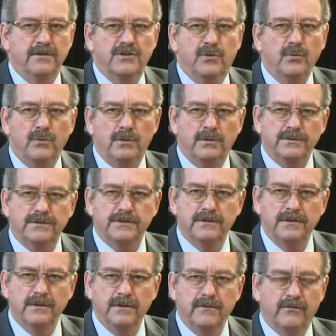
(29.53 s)
in the
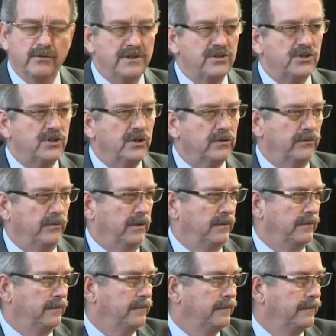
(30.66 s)
schools for these
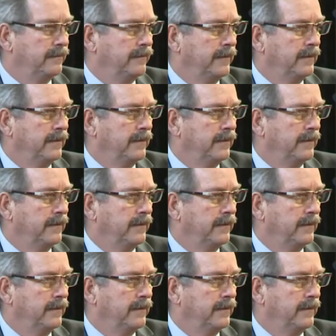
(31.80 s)
children